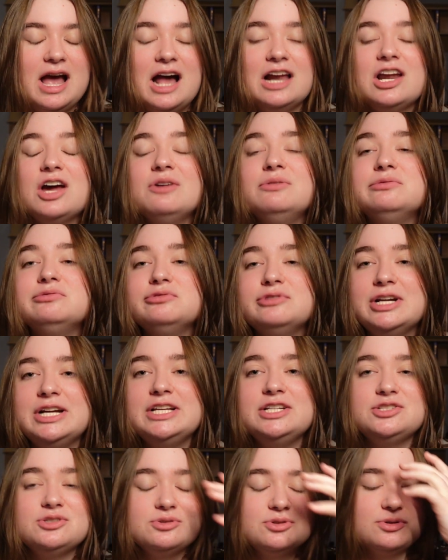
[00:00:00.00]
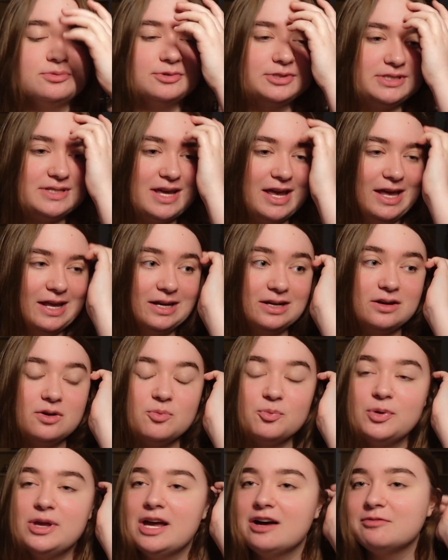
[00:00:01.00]
And I really do not want 10.
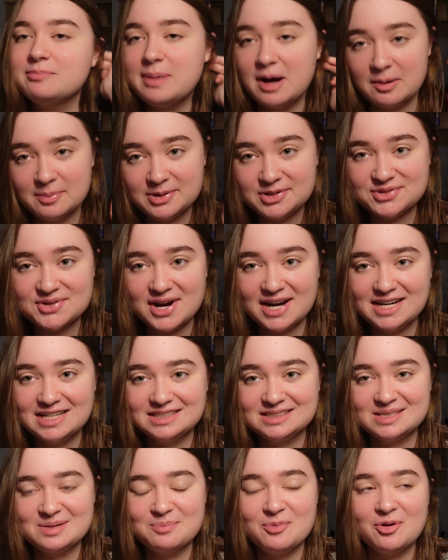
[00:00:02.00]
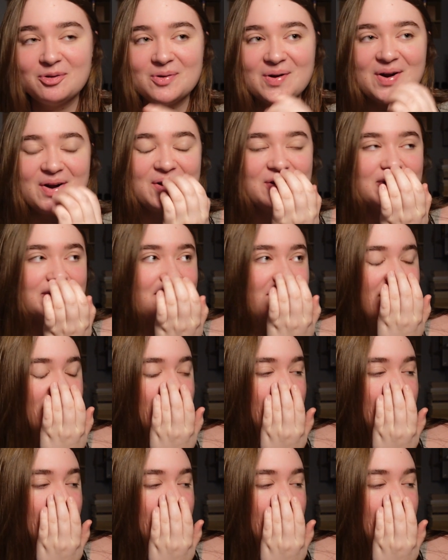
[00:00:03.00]
We have puppy training tomorrow.